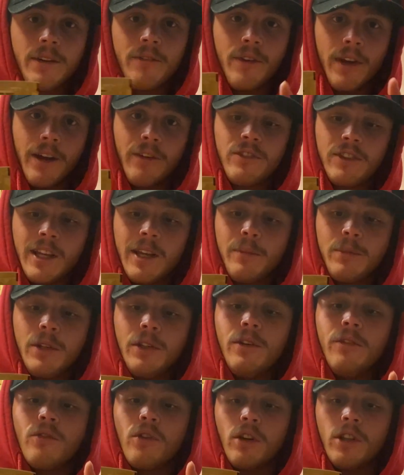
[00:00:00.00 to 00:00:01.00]
if you have dipped
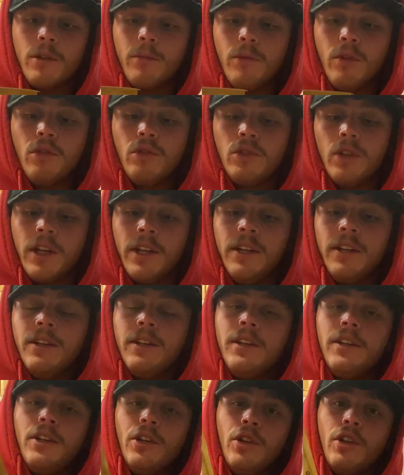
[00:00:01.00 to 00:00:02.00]
and you've got the muesli,
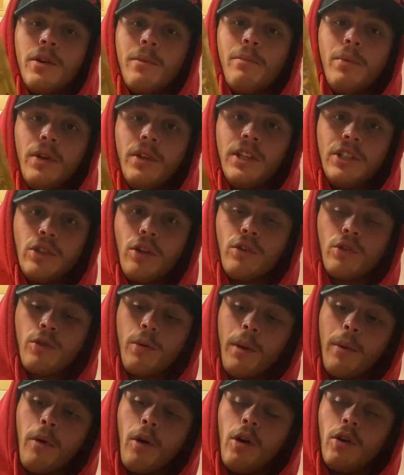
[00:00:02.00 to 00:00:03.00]
you can put this hot
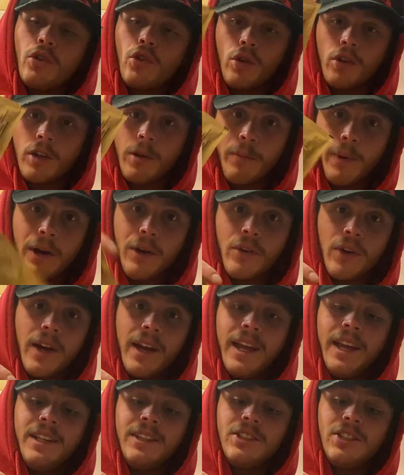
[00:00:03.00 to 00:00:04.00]
chocolate powder
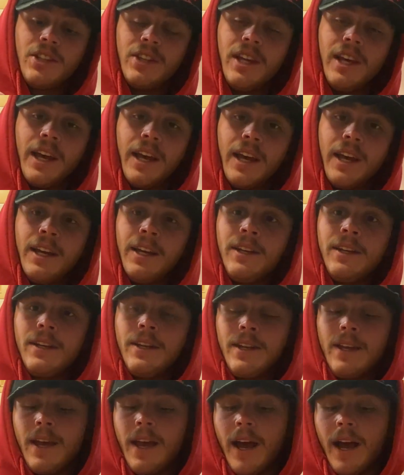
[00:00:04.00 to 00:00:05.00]
into there,
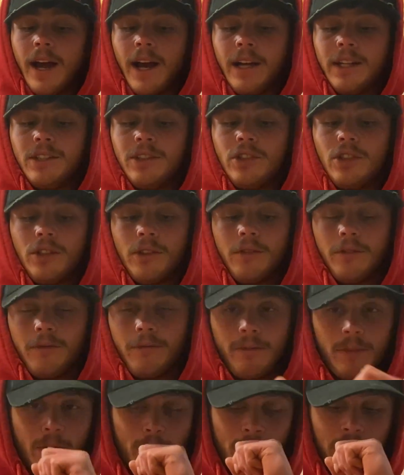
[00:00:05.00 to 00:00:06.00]
and
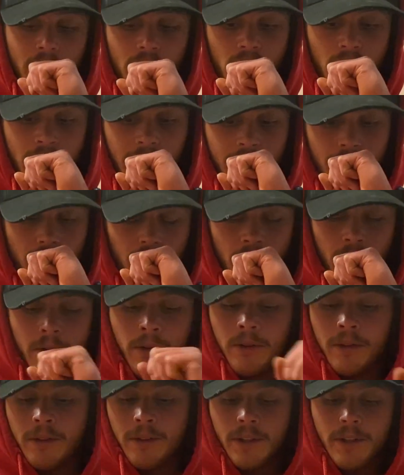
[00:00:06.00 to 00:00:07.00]
basically
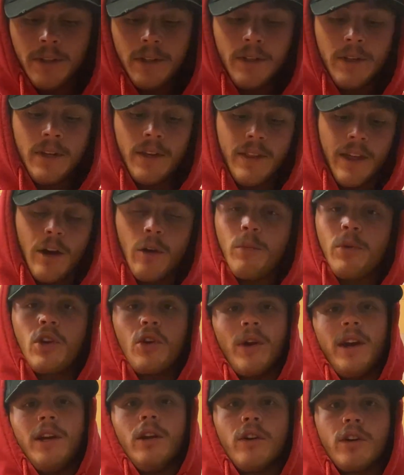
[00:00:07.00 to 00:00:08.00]
that will
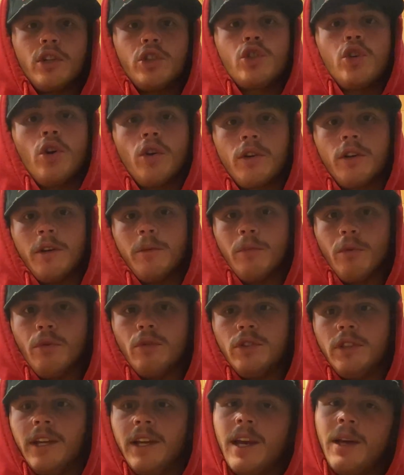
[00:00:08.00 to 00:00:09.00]
create like a chocolate
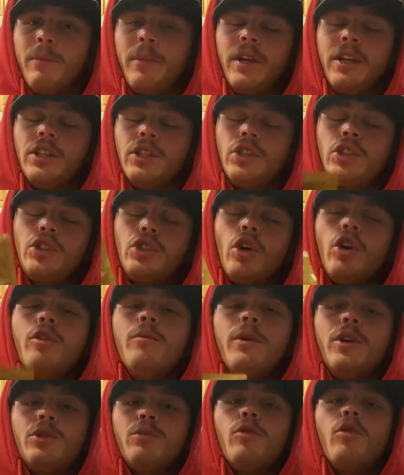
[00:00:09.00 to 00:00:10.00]
muesli and make it so
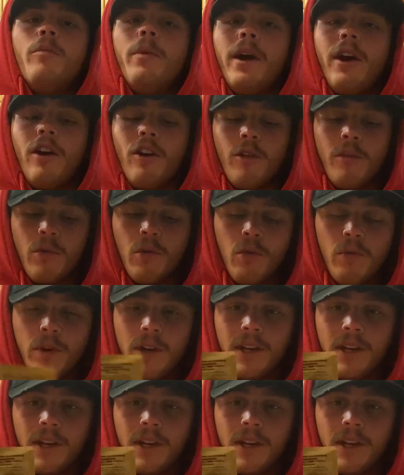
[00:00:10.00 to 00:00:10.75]
much more bearable